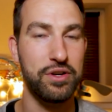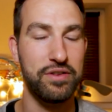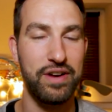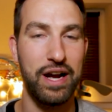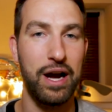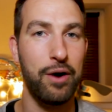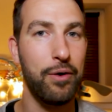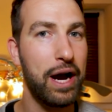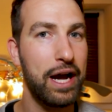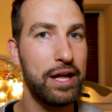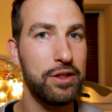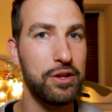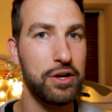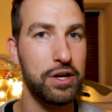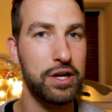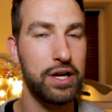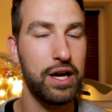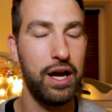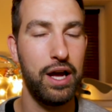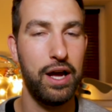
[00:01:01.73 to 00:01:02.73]
of how I
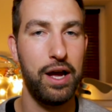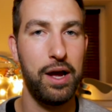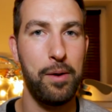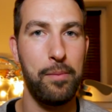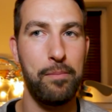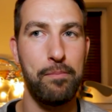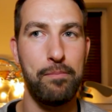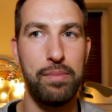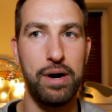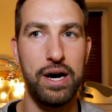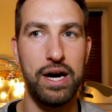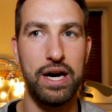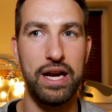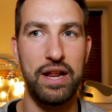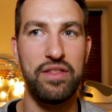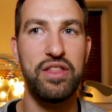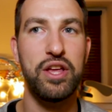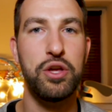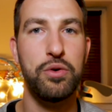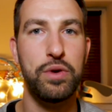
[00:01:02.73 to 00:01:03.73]
look, but
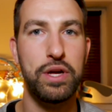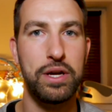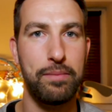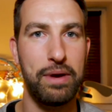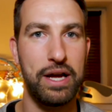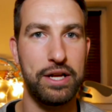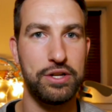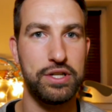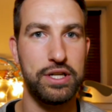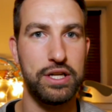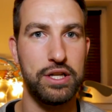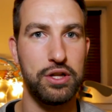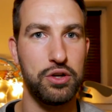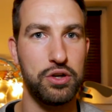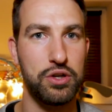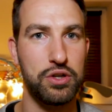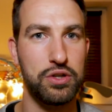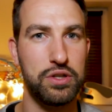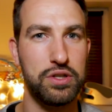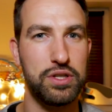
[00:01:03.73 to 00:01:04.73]
I think you can imagine it
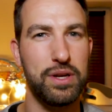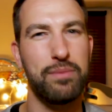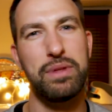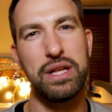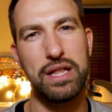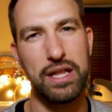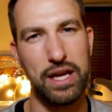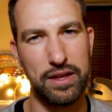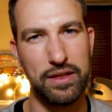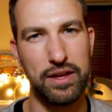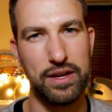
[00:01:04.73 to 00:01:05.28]
looks something like